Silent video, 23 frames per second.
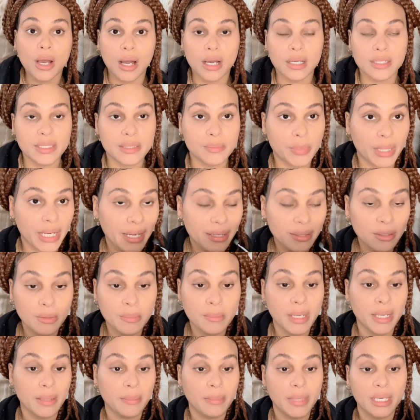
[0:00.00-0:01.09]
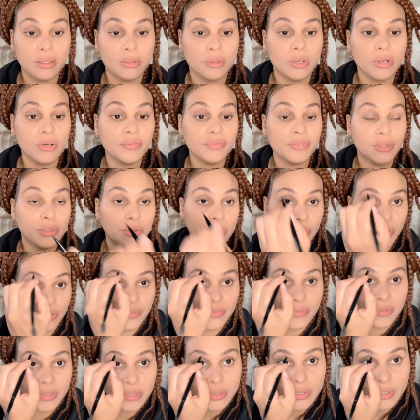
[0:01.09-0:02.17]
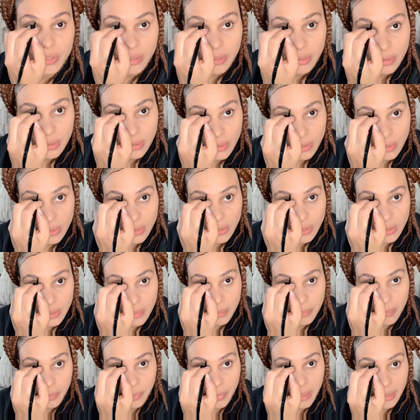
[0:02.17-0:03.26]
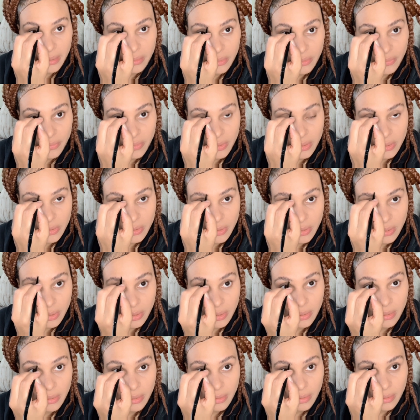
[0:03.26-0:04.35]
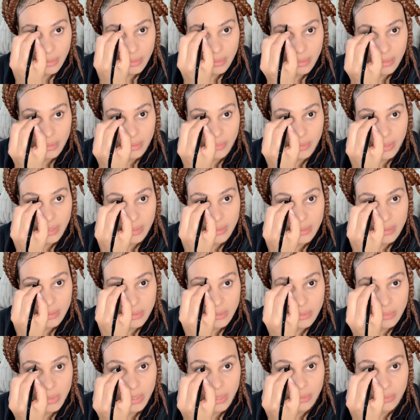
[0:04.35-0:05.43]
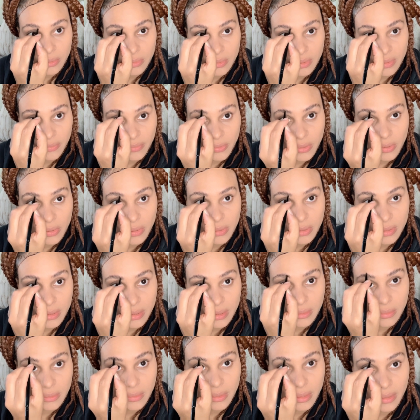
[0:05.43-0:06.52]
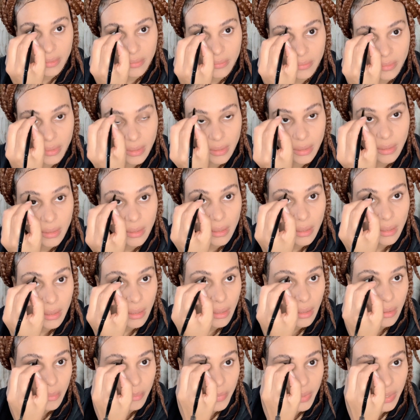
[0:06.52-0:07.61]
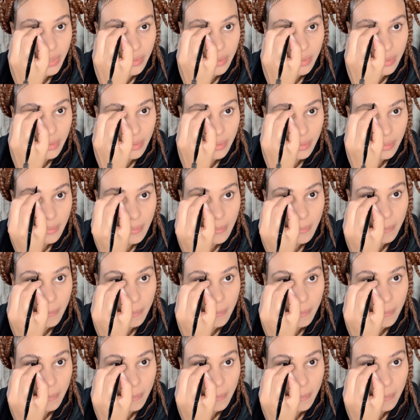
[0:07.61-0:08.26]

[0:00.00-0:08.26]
a buyer might make an offer on your furniture and you can just buy new furniture. Okay, this is gonna be a little difficult because I don't have a mirror here.